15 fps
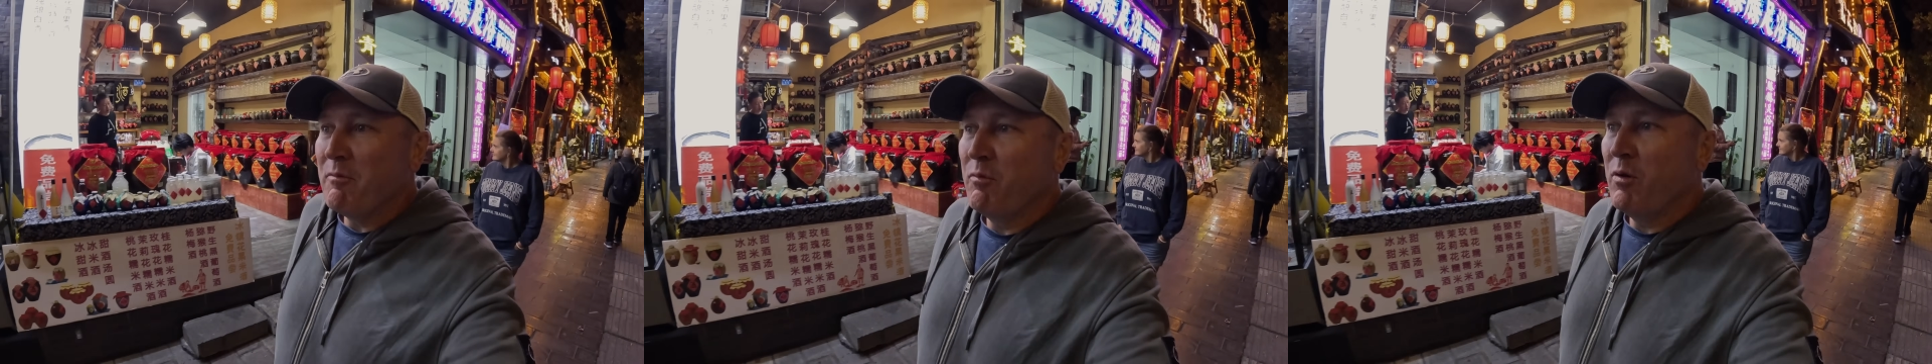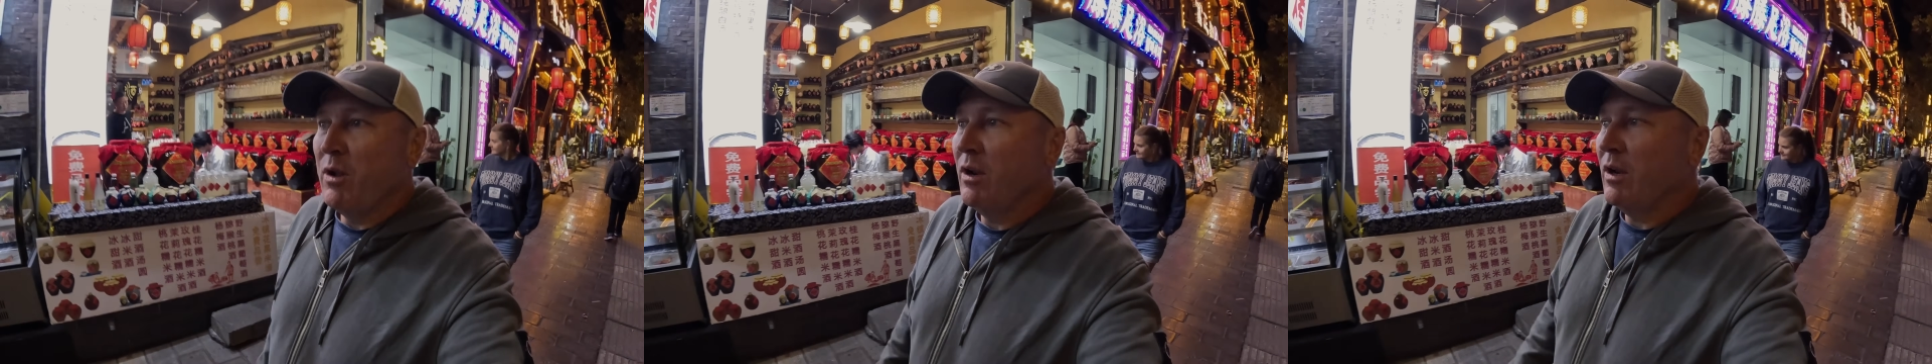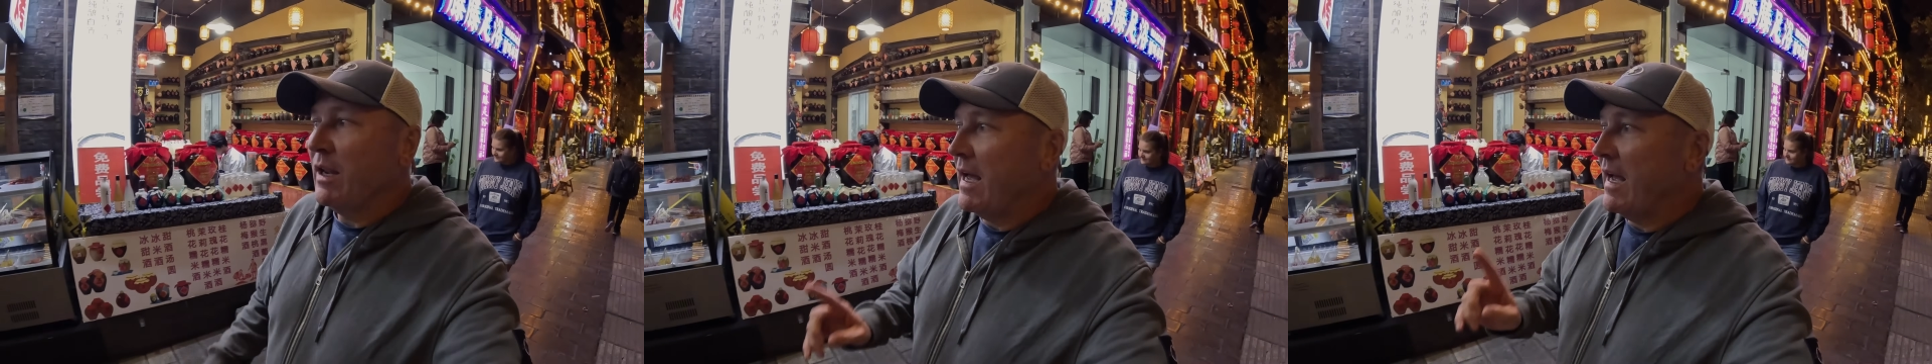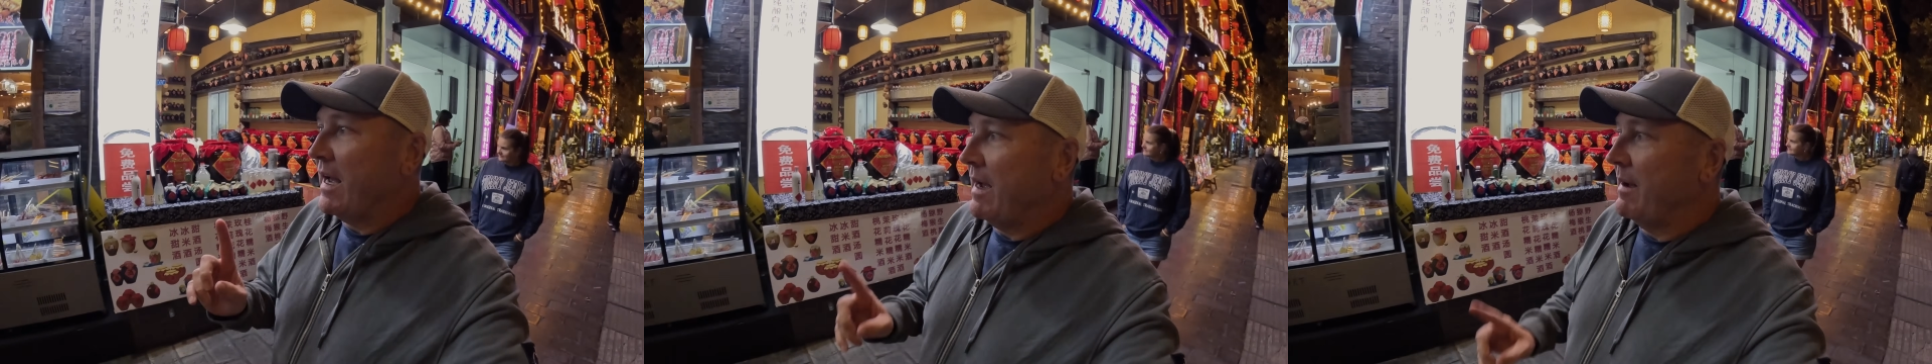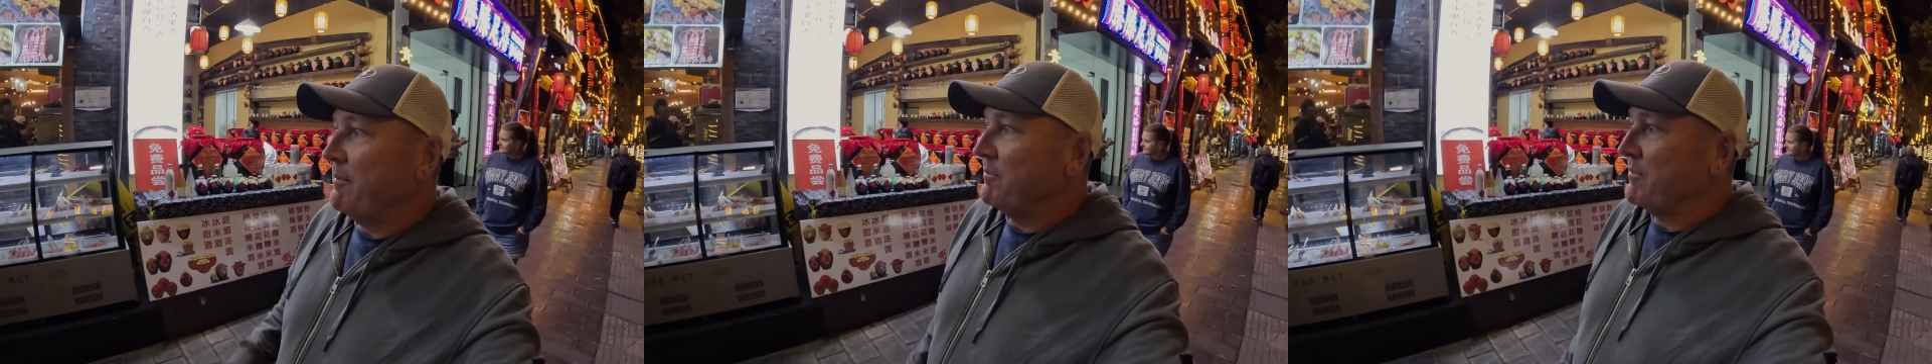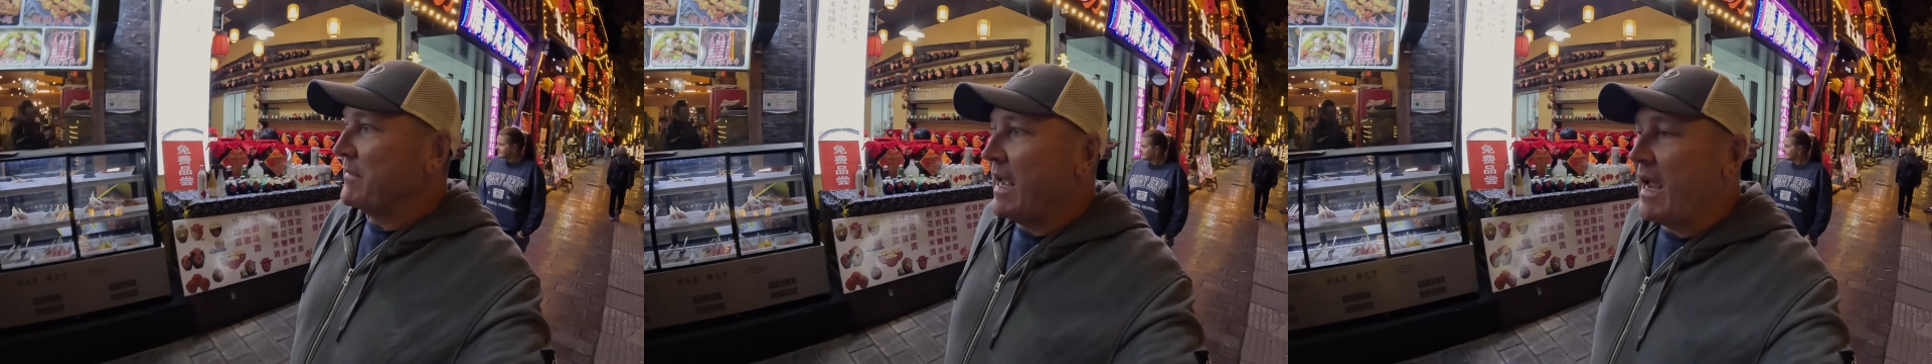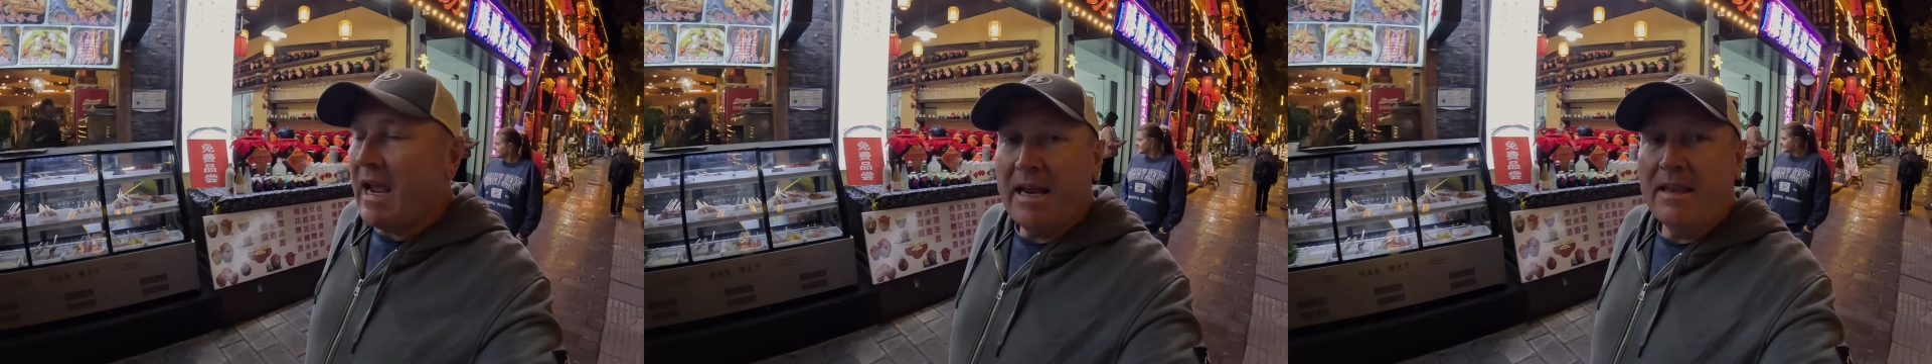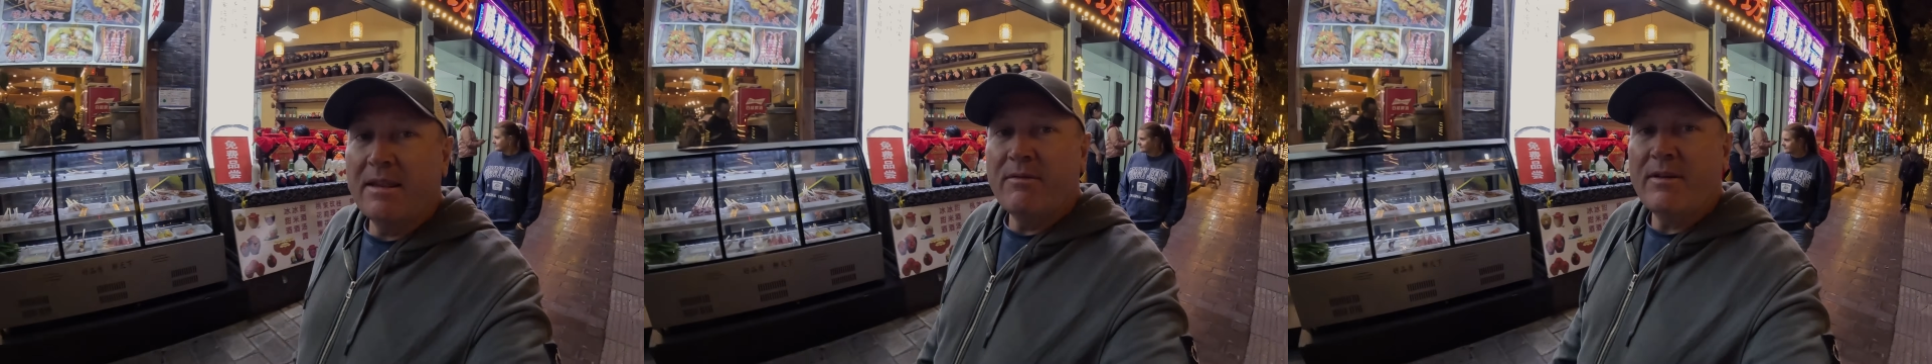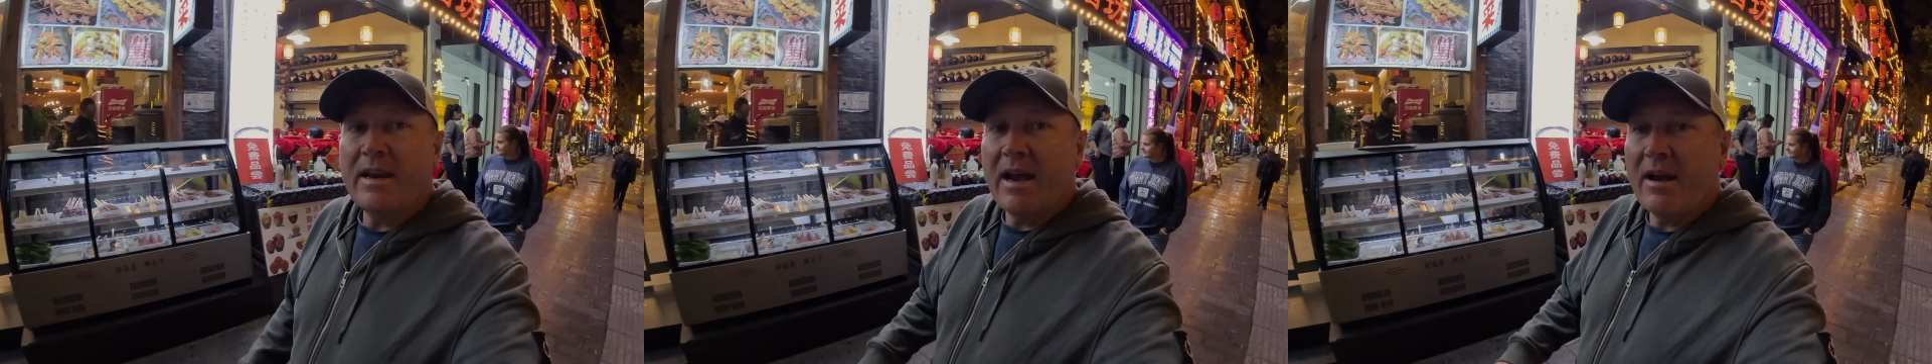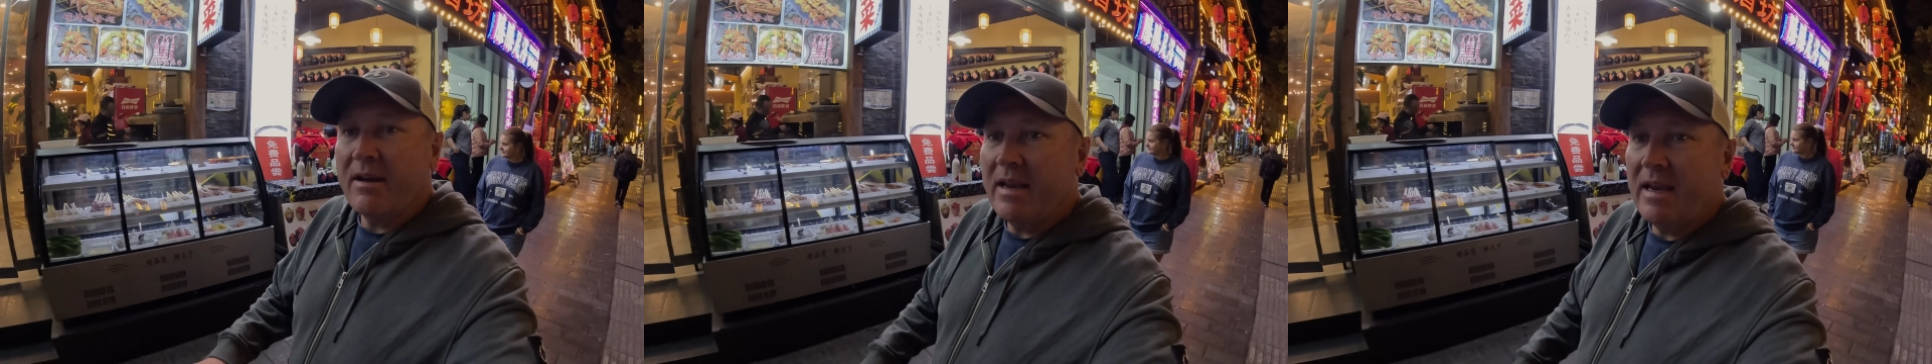We'll end the
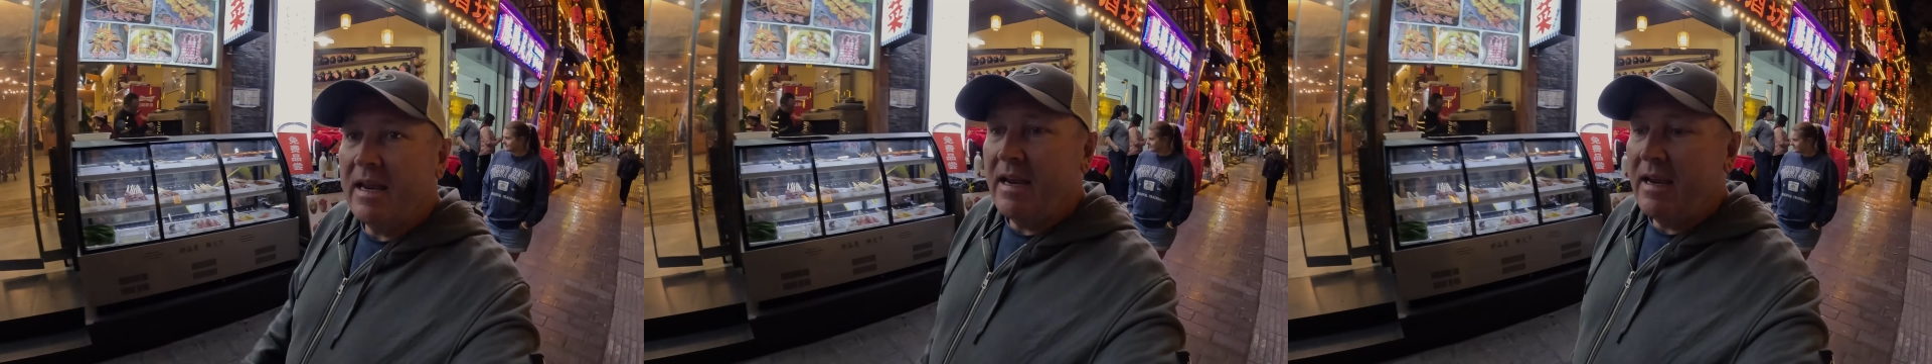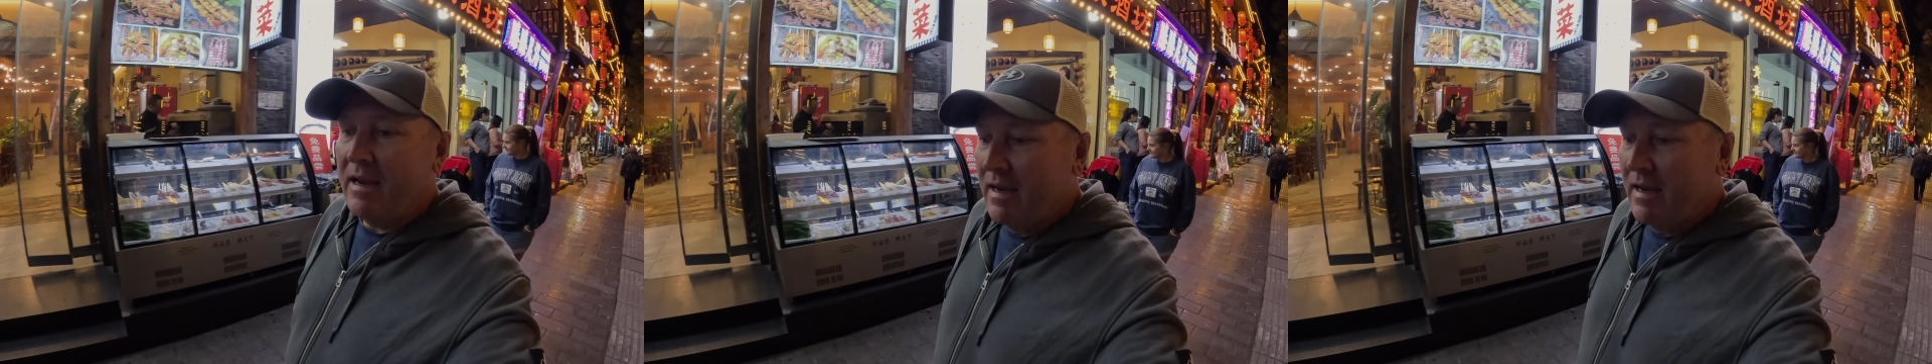video here.